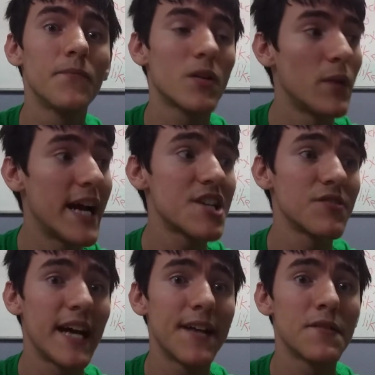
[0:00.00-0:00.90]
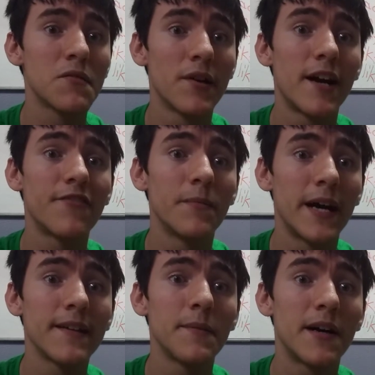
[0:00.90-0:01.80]
we actually had to slow down from
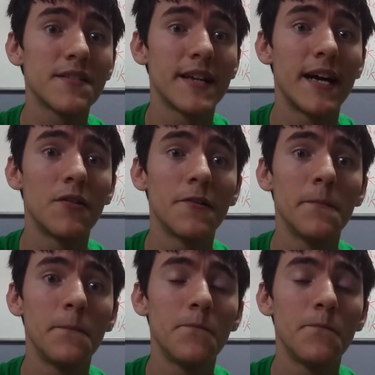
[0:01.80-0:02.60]
19 miles an hour